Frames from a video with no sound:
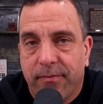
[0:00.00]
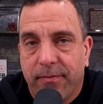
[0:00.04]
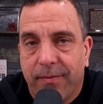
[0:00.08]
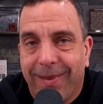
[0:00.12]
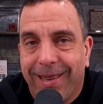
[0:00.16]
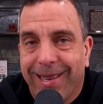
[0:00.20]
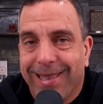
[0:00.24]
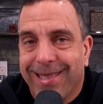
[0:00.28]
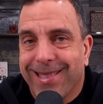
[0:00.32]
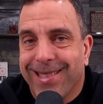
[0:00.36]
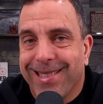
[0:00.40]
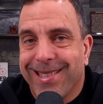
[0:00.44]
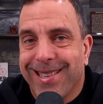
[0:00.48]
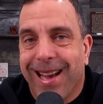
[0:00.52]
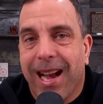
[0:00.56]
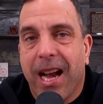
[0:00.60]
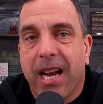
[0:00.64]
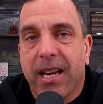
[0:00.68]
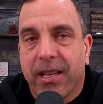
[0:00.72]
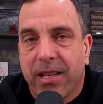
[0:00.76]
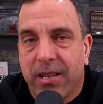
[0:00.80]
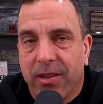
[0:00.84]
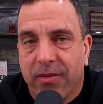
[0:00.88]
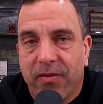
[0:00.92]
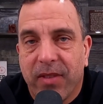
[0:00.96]
is
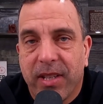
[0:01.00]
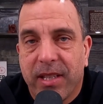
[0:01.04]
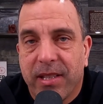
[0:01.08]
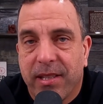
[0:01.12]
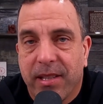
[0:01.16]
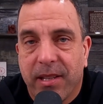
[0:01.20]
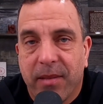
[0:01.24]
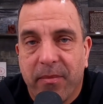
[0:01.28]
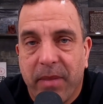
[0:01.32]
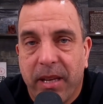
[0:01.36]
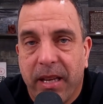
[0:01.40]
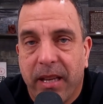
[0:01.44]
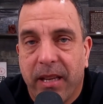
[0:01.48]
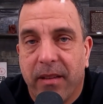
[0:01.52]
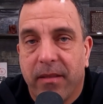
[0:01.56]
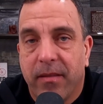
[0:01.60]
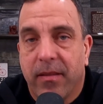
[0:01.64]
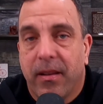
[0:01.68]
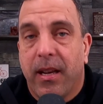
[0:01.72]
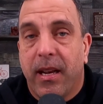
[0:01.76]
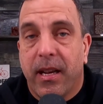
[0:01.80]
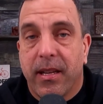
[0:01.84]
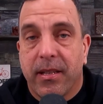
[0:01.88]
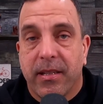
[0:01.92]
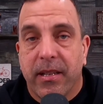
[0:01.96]
not convincing me
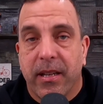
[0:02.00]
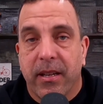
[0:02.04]
as the